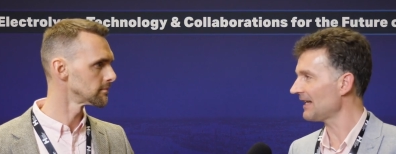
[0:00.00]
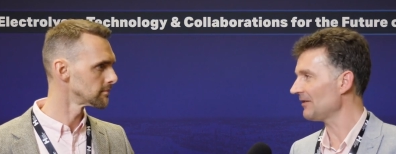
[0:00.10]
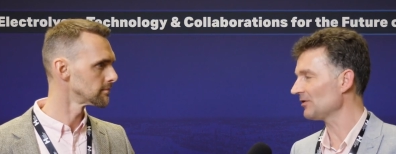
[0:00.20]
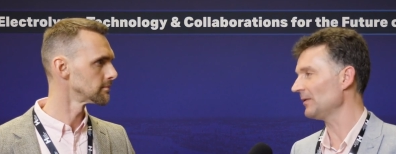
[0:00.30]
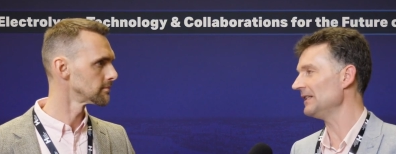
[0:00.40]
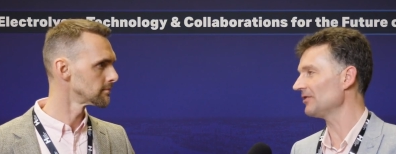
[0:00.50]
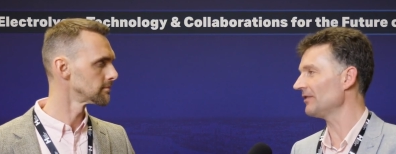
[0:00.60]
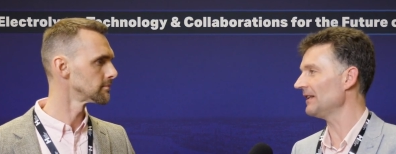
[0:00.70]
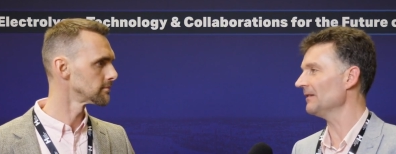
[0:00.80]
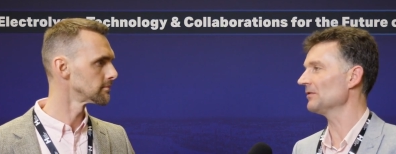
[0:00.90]
Speaker 1: and how to
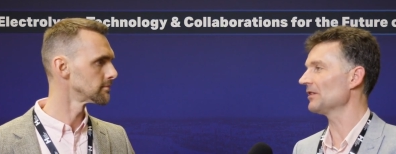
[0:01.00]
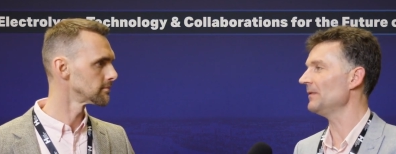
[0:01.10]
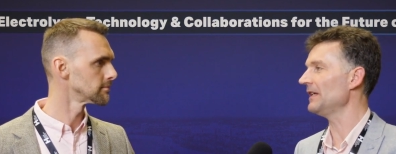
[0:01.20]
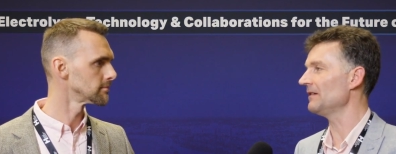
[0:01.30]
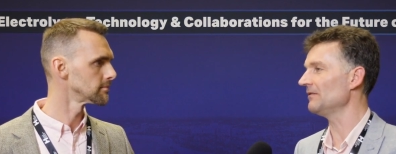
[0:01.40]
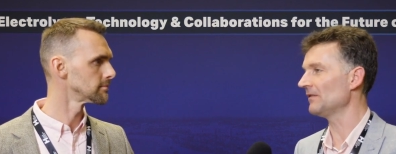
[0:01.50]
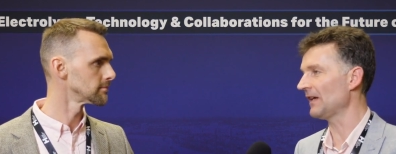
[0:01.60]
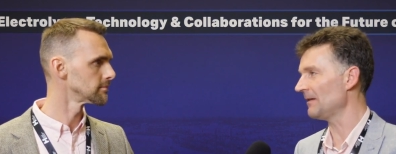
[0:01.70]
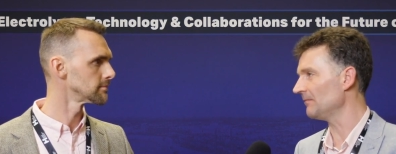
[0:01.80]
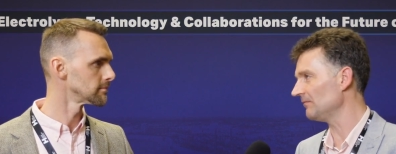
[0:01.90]
integrate them. So we can
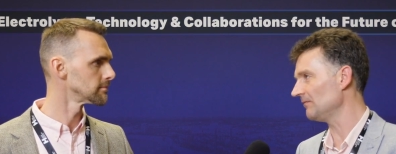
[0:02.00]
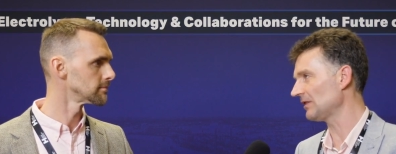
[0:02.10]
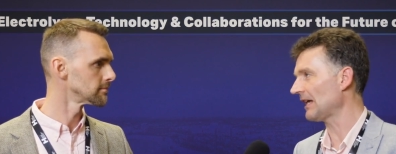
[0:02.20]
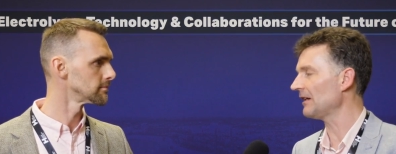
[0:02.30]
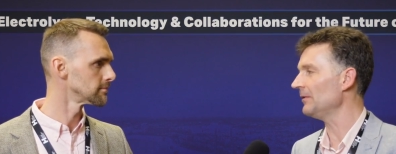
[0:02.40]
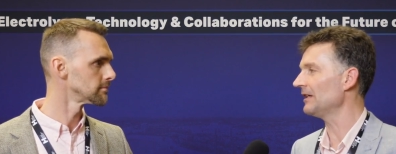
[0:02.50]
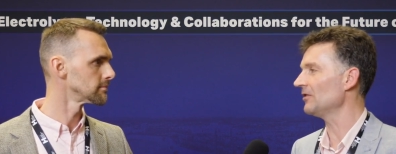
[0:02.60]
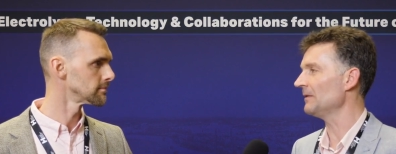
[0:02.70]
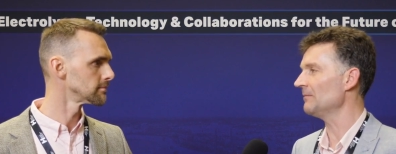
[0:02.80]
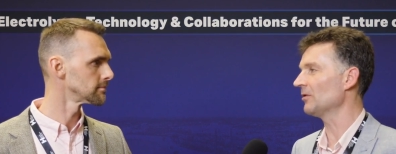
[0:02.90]
develop
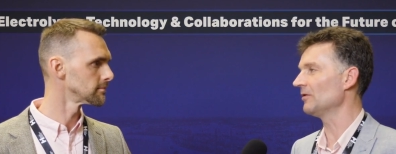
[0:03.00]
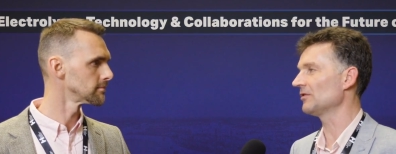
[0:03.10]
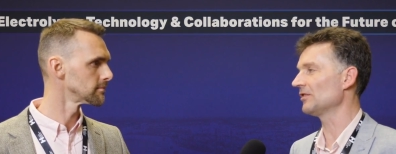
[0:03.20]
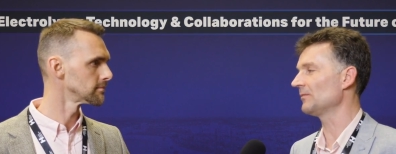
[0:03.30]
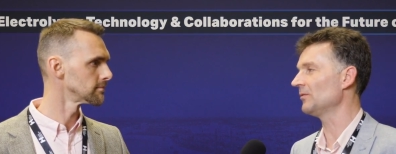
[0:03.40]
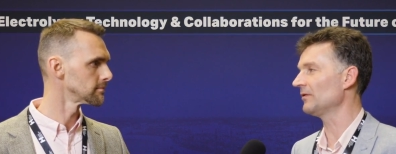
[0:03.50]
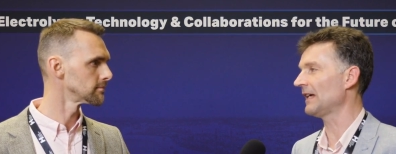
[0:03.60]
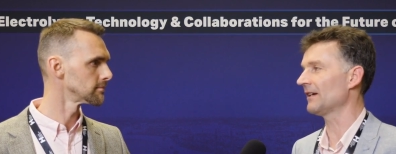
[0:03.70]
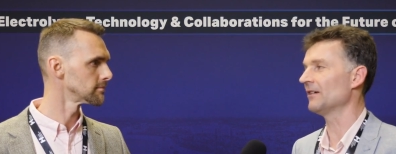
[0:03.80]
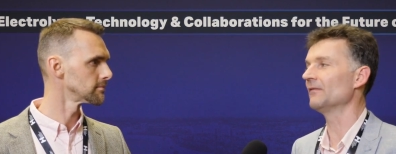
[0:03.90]
techno-economic models to support
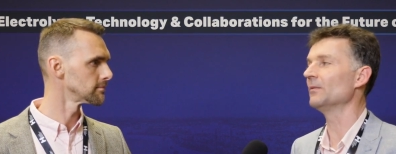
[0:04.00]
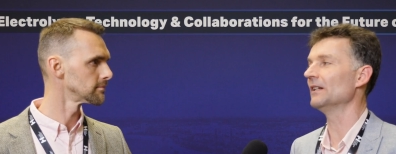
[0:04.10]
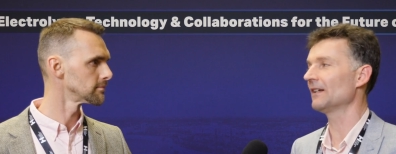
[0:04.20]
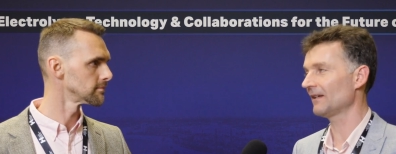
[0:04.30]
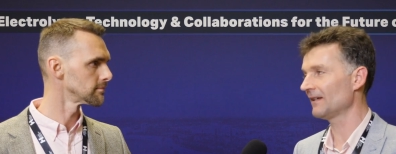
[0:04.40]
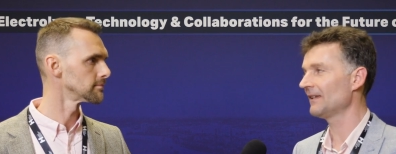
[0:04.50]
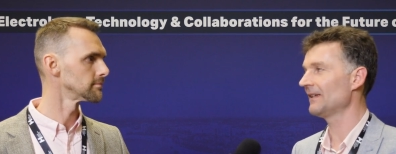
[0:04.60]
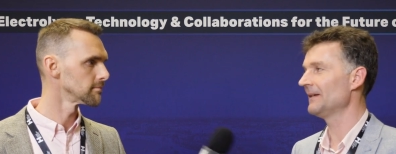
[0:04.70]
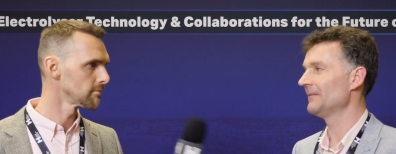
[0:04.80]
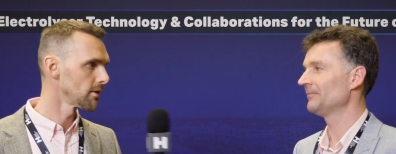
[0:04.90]
that kind of work.
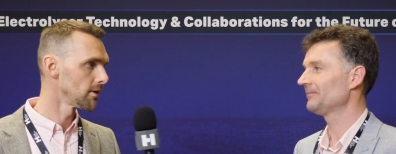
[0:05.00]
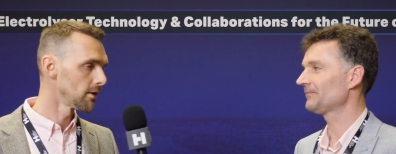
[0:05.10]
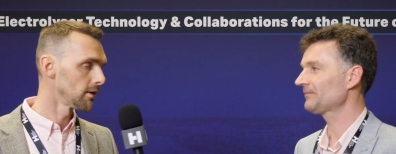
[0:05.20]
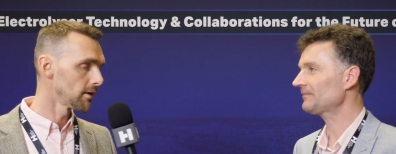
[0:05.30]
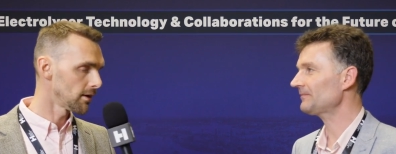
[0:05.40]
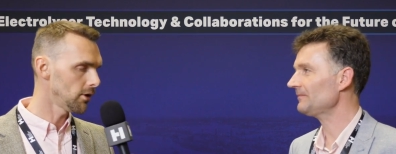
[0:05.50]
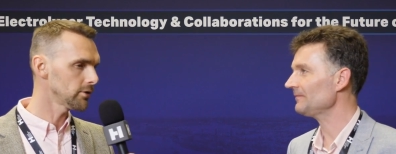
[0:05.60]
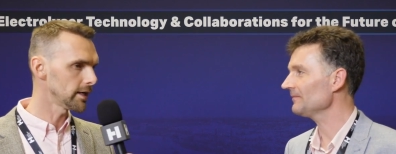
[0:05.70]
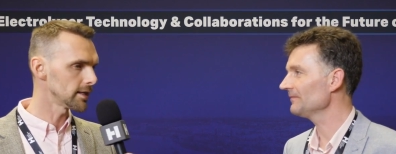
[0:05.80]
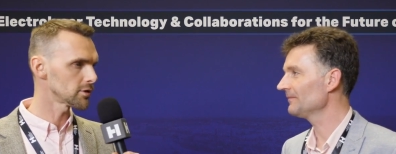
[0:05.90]

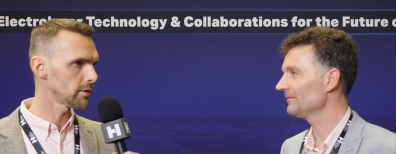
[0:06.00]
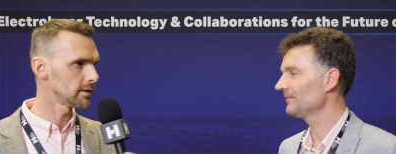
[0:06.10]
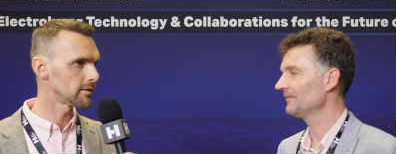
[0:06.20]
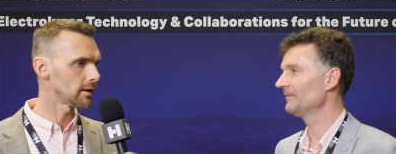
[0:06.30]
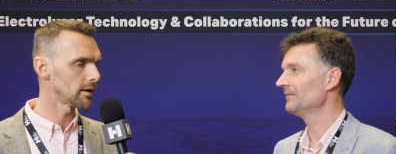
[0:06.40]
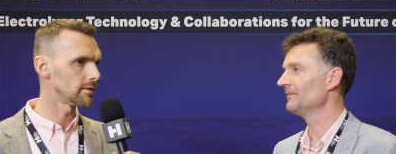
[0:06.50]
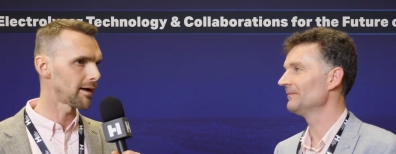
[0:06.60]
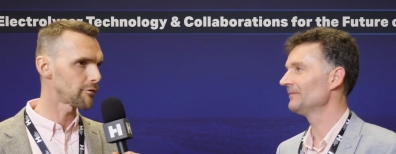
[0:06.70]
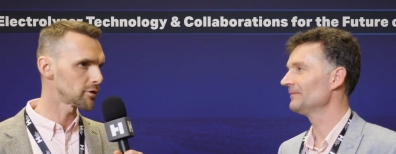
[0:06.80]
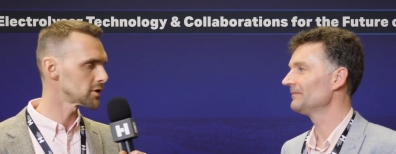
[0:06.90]
Speaker 2: Okay, that's quite uh,
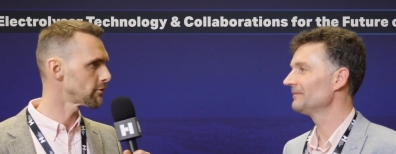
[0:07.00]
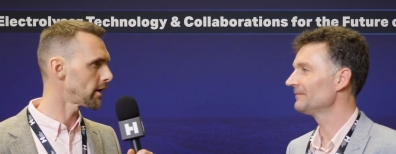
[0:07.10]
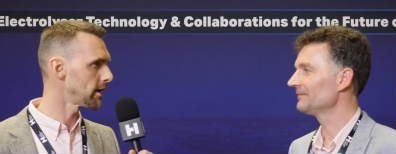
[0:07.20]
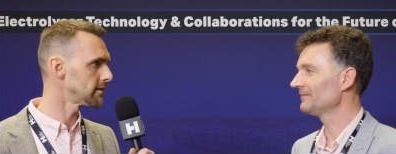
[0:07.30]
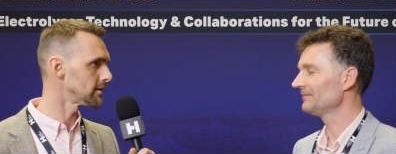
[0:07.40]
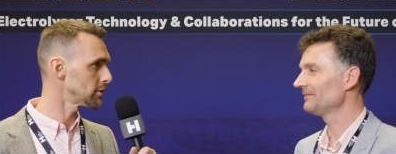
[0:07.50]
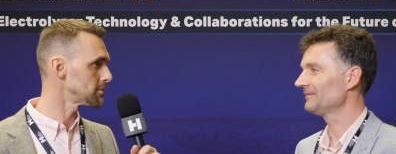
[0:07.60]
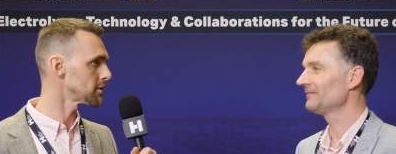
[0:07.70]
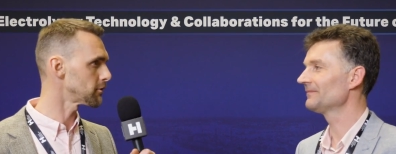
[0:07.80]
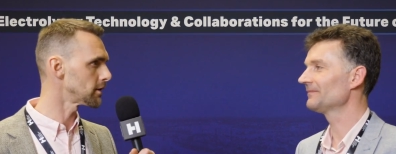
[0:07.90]
diversified in
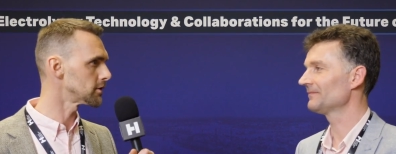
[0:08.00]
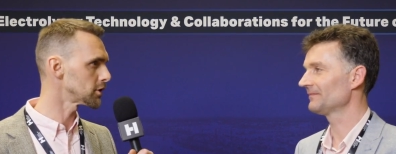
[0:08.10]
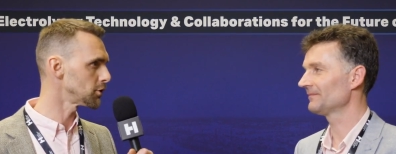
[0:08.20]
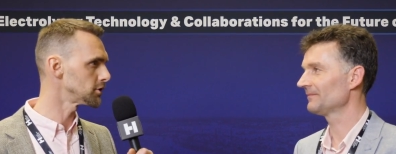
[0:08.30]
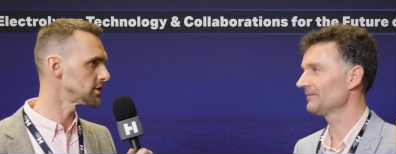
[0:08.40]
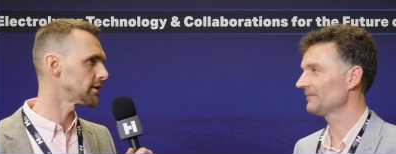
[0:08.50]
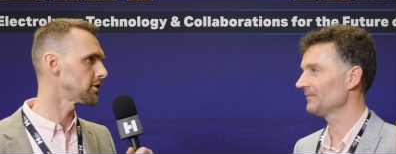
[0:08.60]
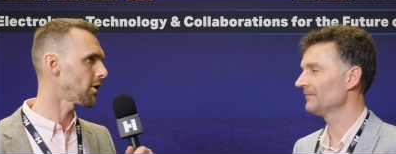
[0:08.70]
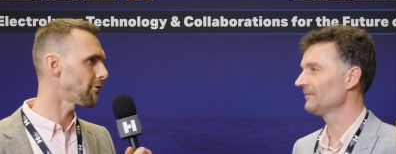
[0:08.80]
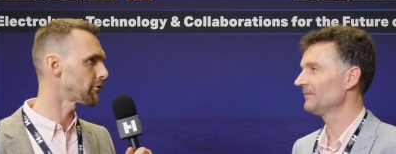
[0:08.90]
terms of the, the, solutions that
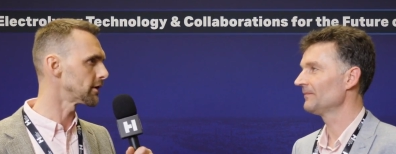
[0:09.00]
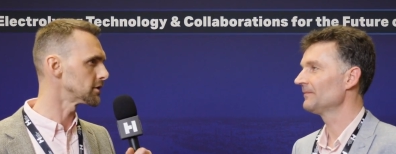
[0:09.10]
you offer